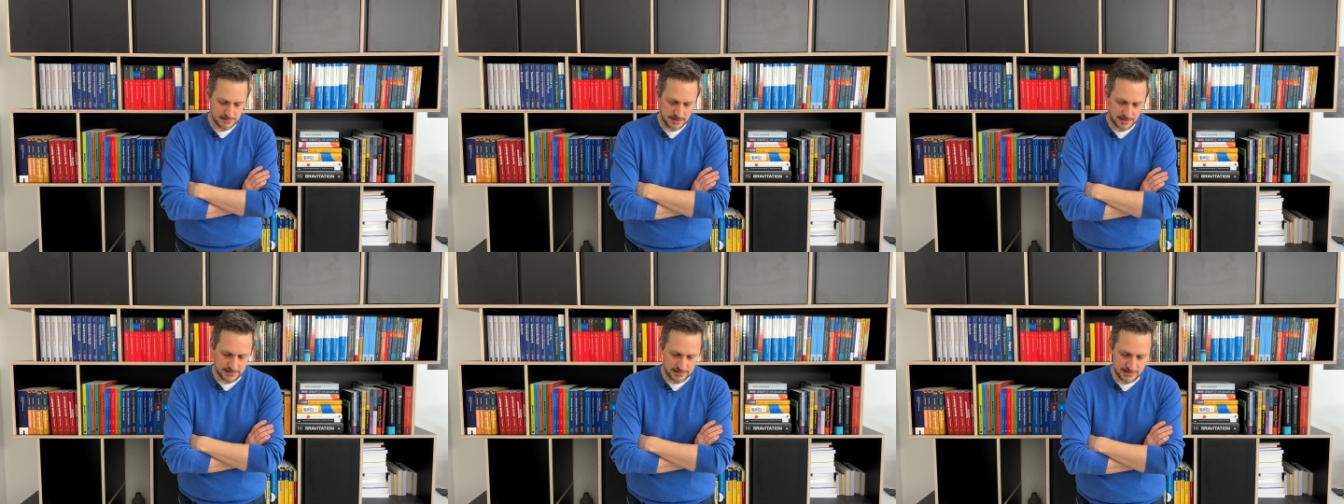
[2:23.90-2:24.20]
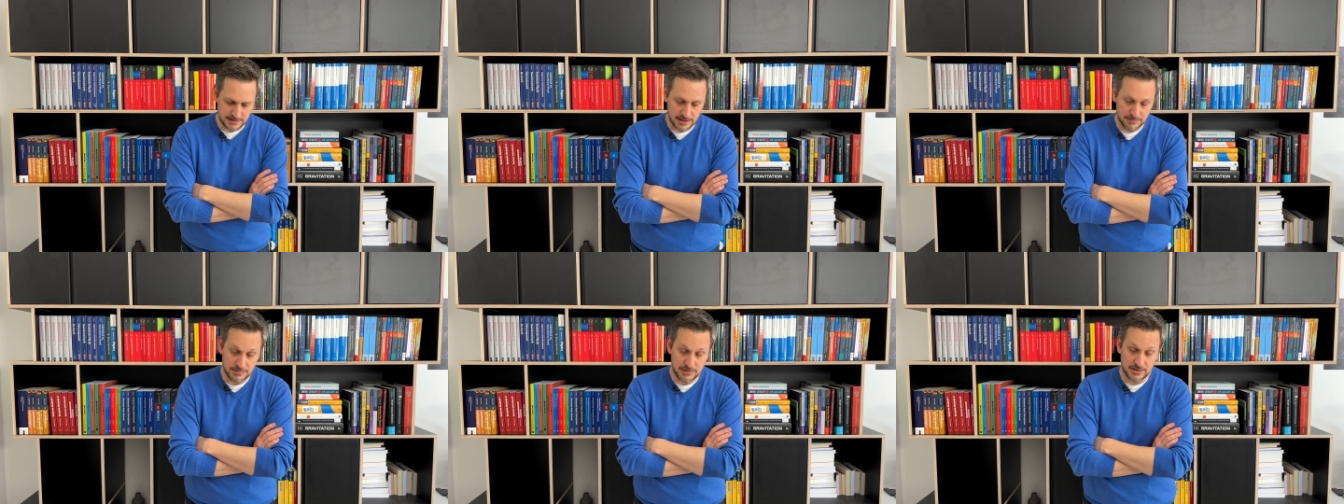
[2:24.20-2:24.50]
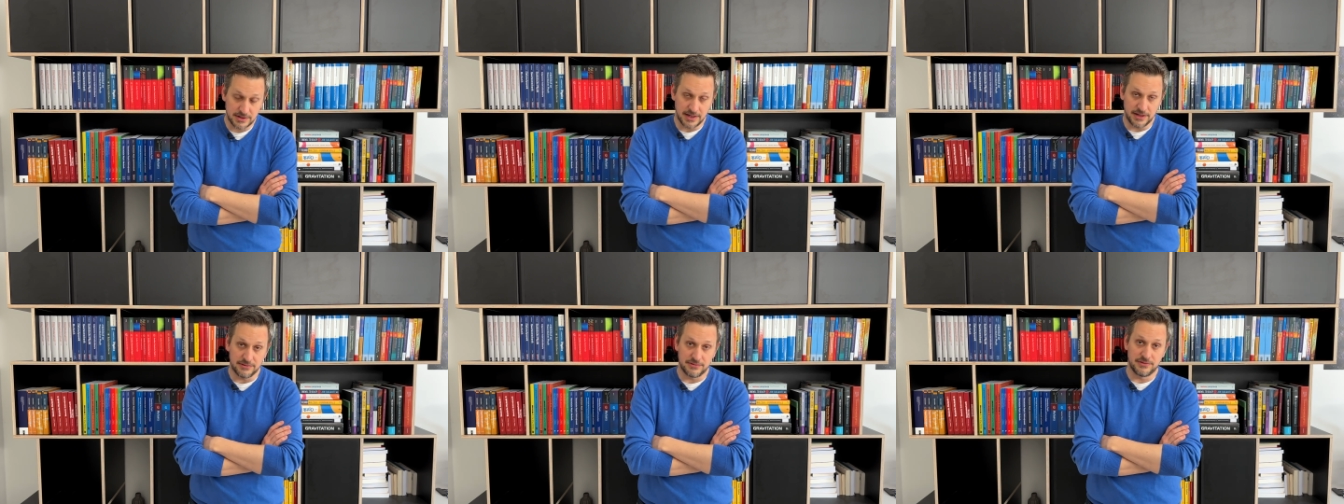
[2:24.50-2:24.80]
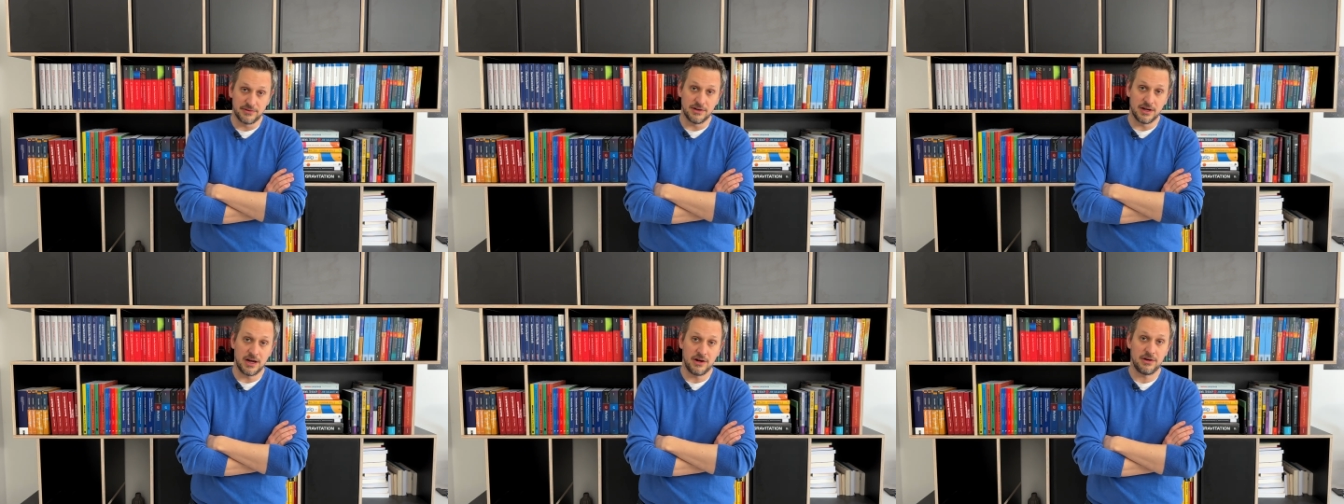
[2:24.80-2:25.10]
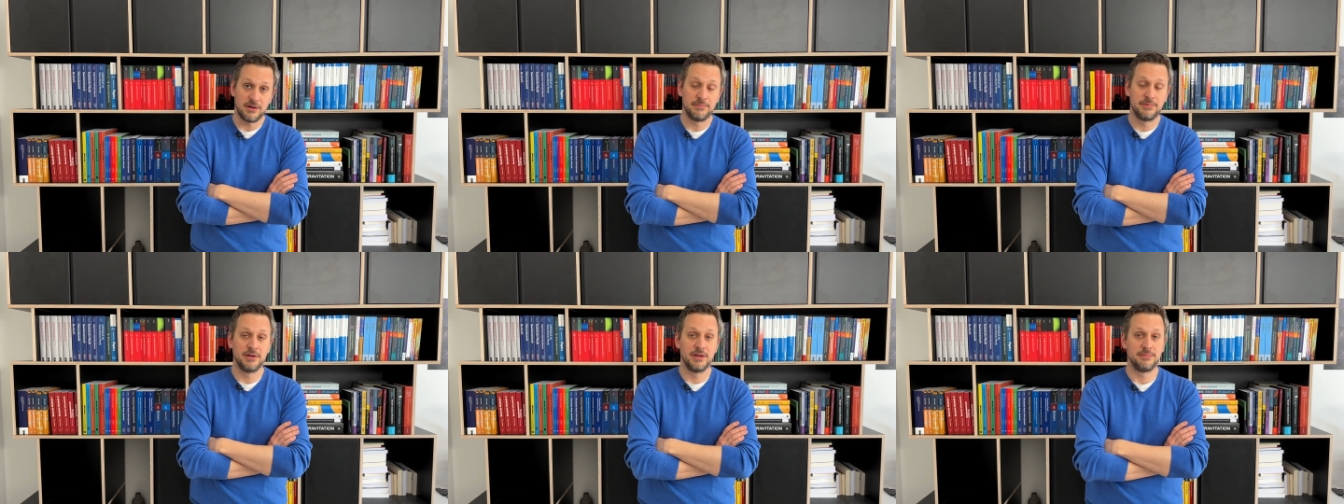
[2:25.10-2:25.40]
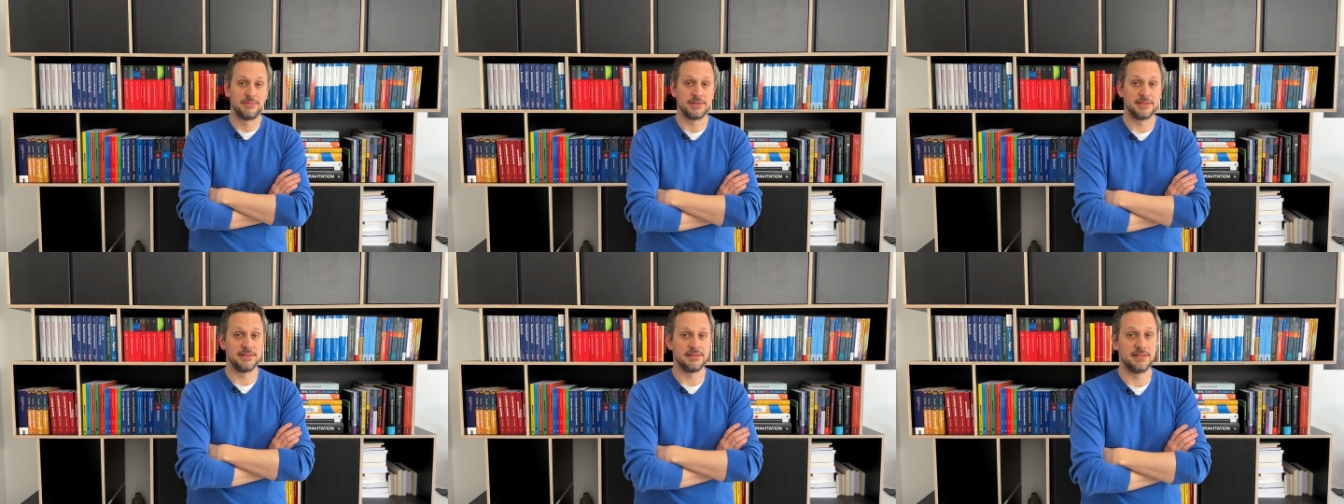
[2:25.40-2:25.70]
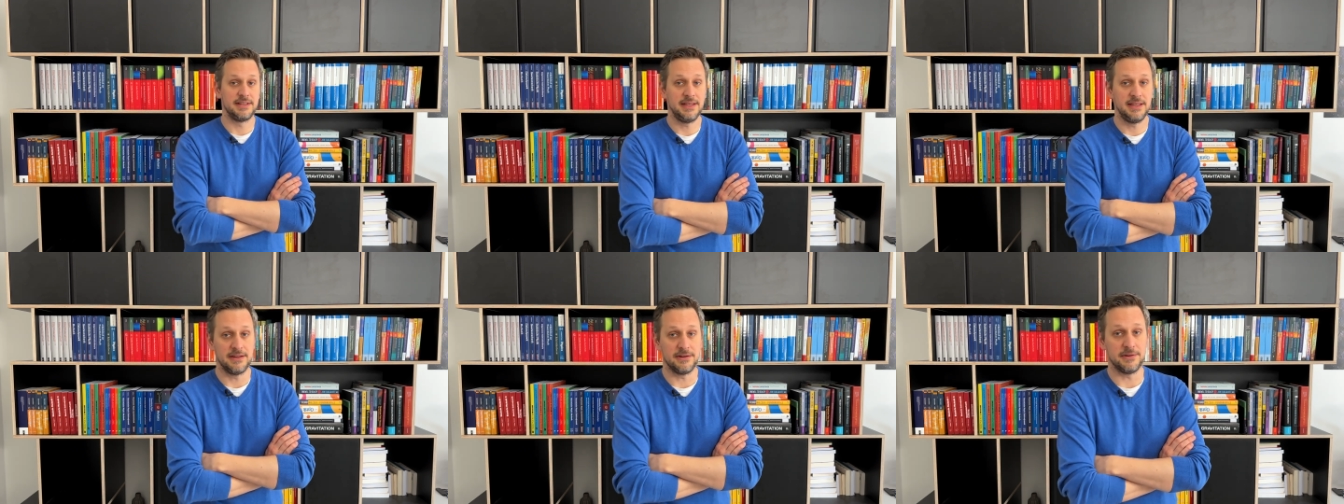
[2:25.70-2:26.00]
in summary, for our
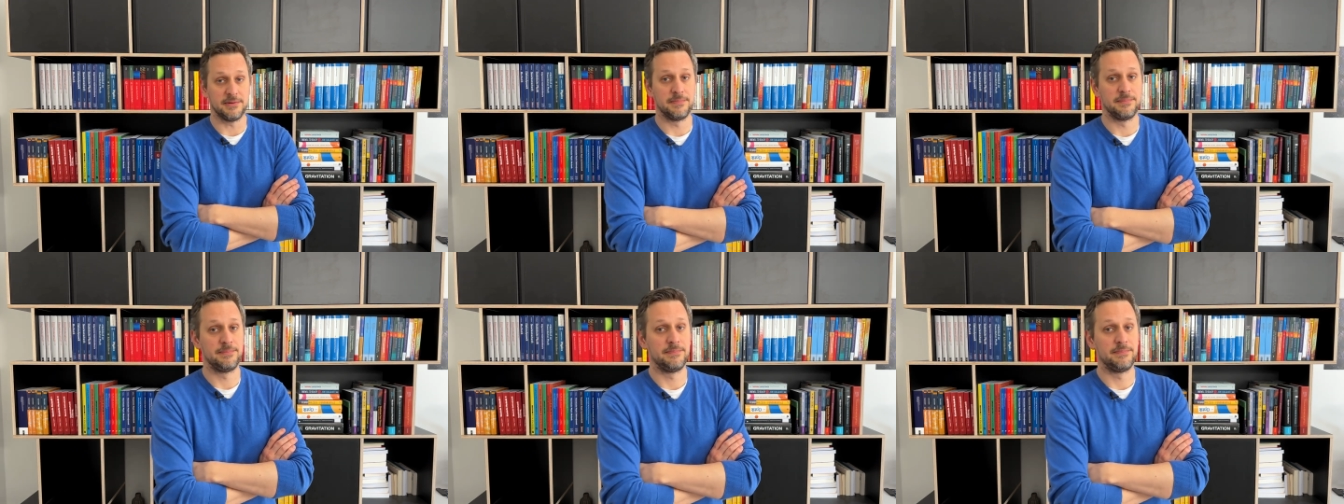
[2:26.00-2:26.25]
purposes here,